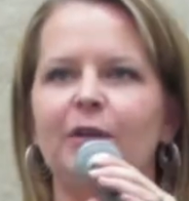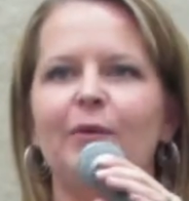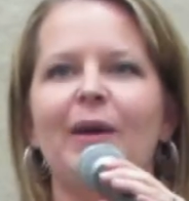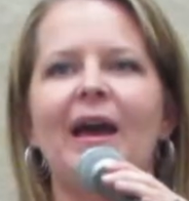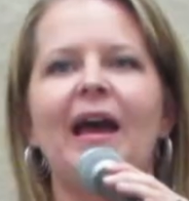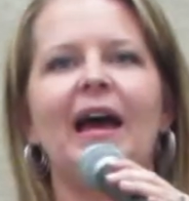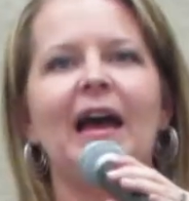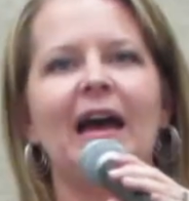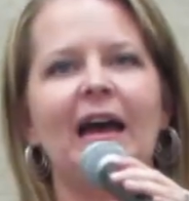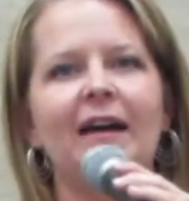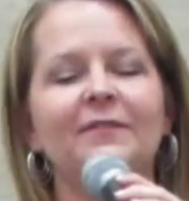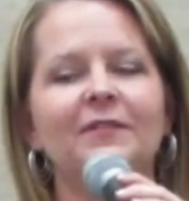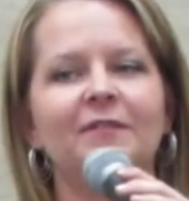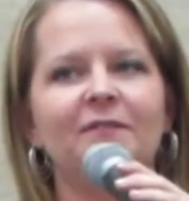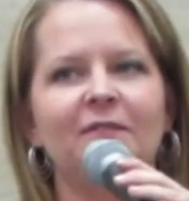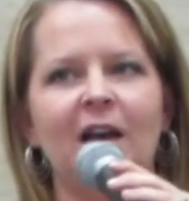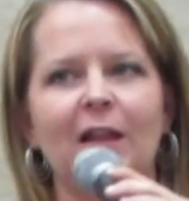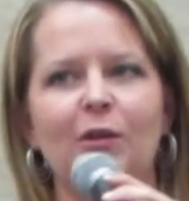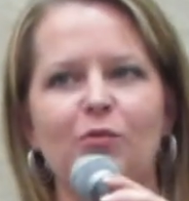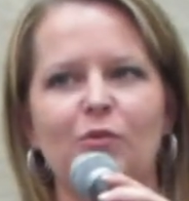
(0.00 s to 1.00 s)
you have to
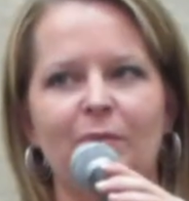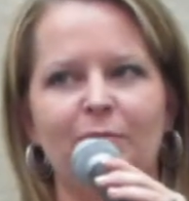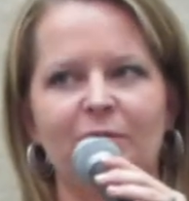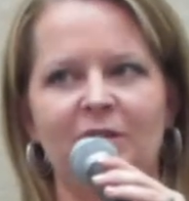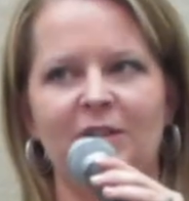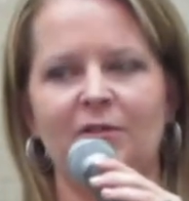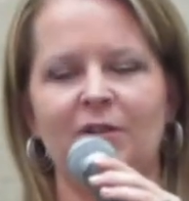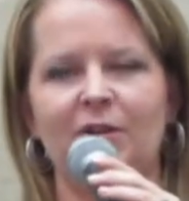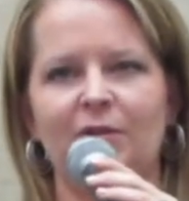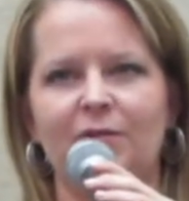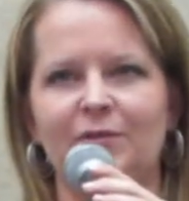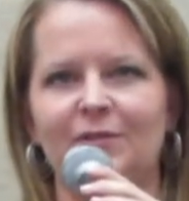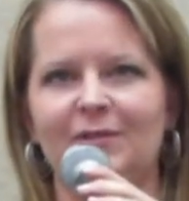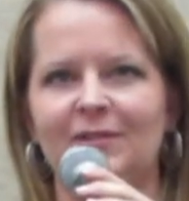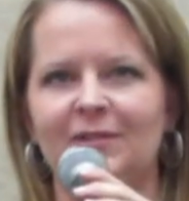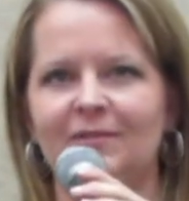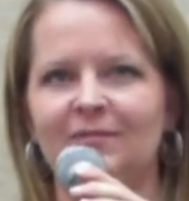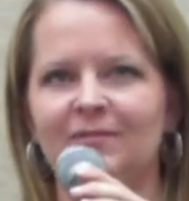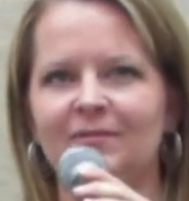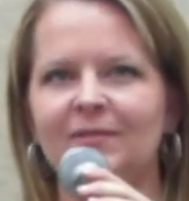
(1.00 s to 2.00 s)
follow up with your host.
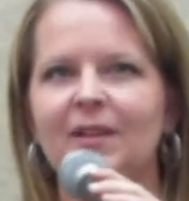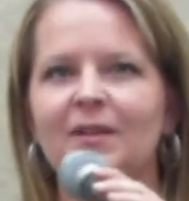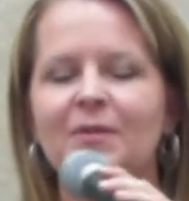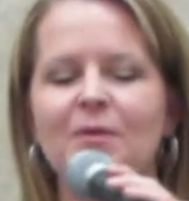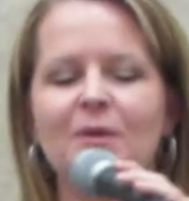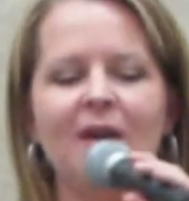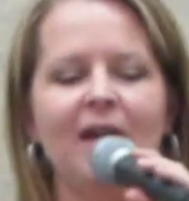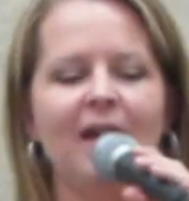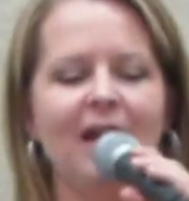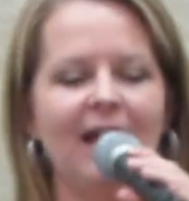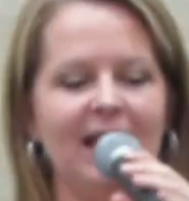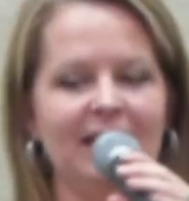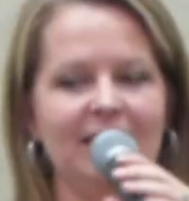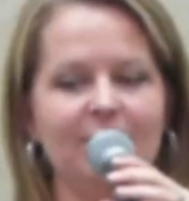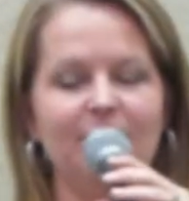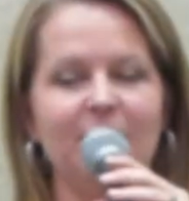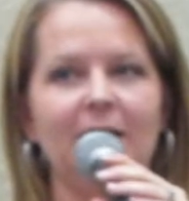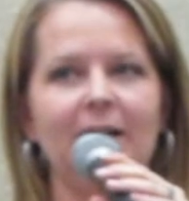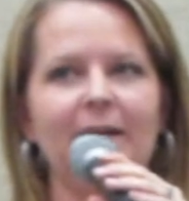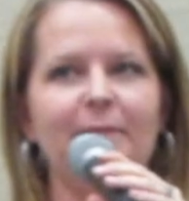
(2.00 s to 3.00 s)
At the
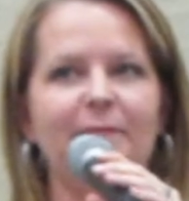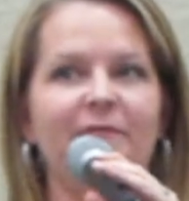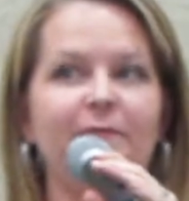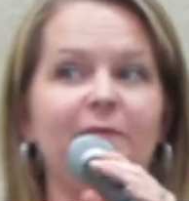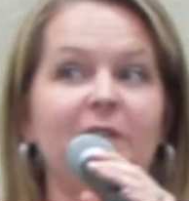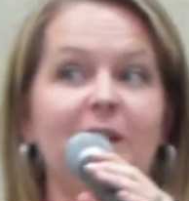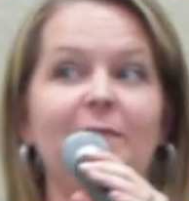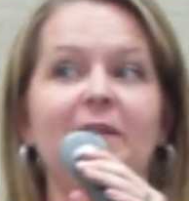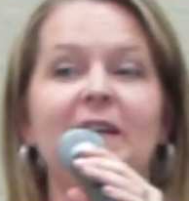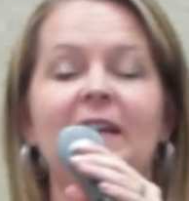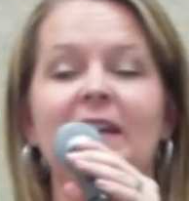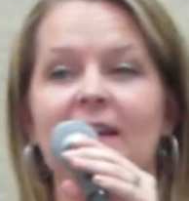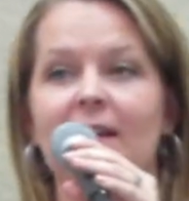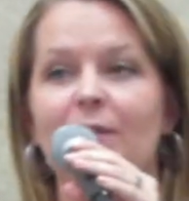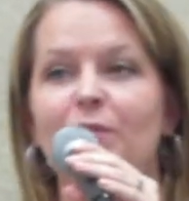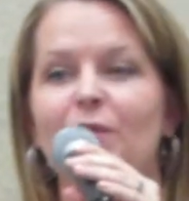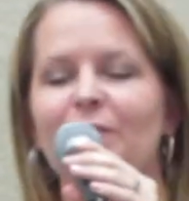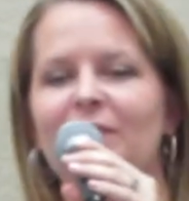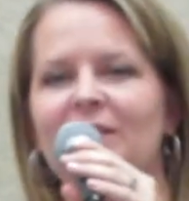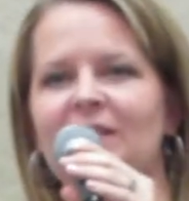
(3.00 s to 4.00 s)
very
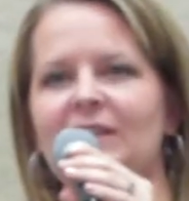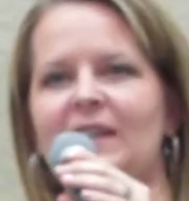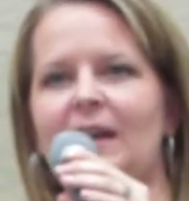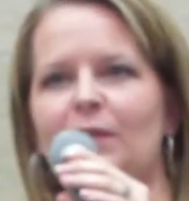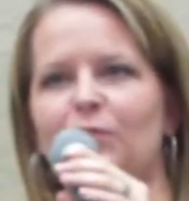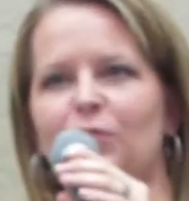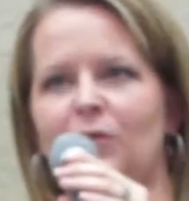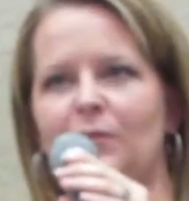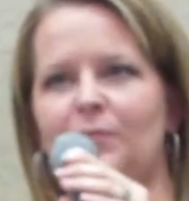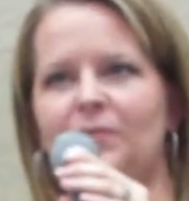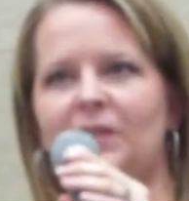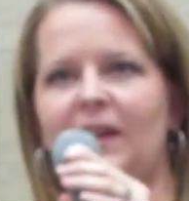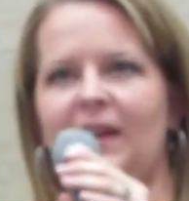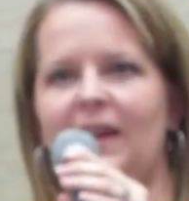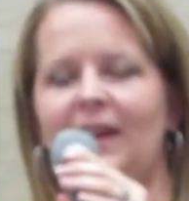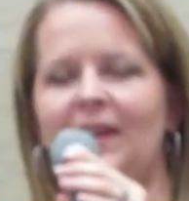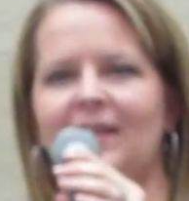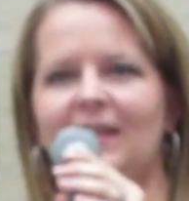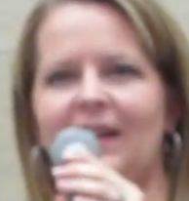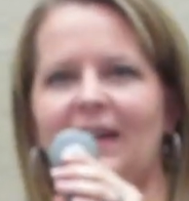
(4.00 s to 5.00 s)
beginning, when we did that role
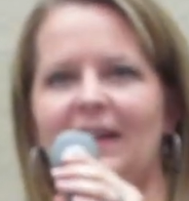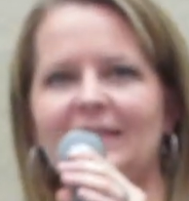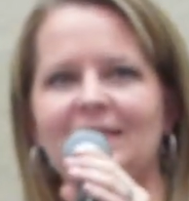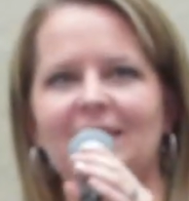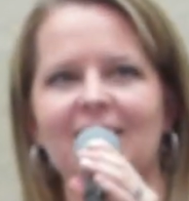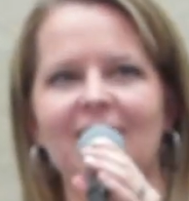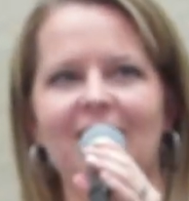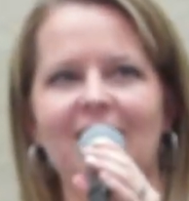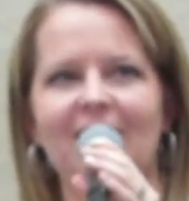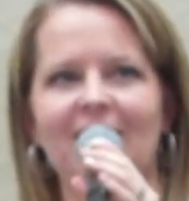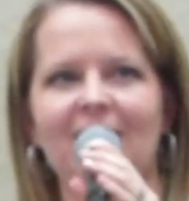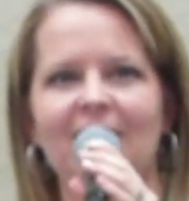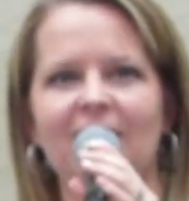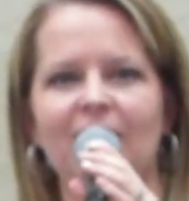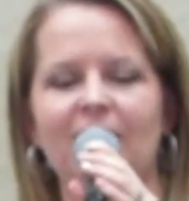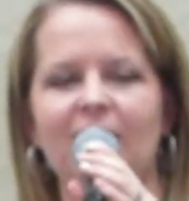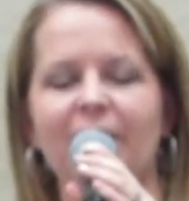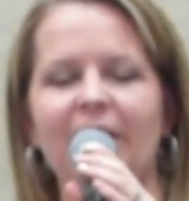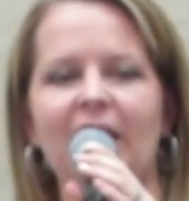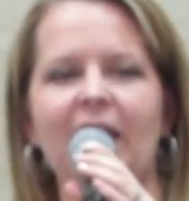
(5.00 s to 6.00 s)
play, I said,
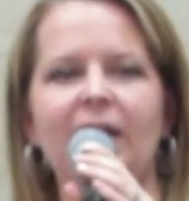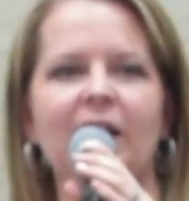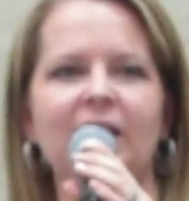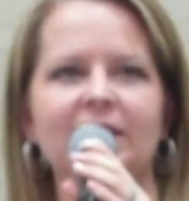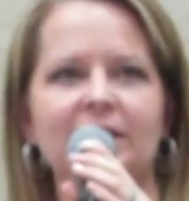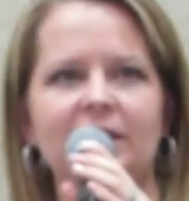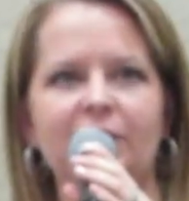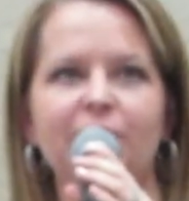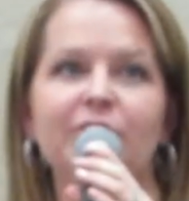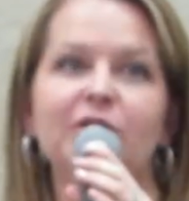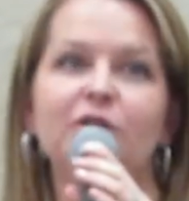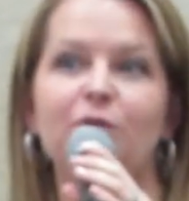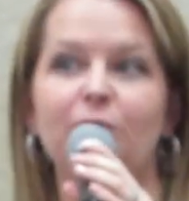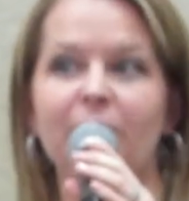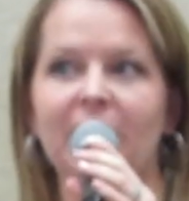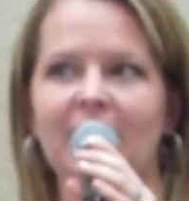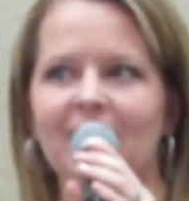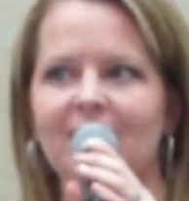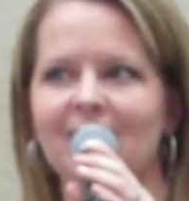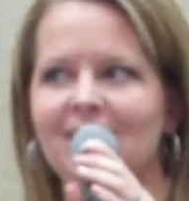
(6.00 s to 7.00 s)
okay, I'll see you in 2
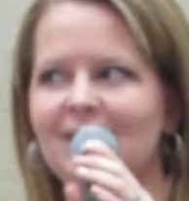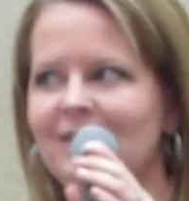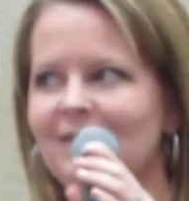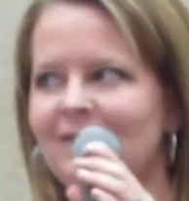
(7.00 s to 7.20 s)
weeks,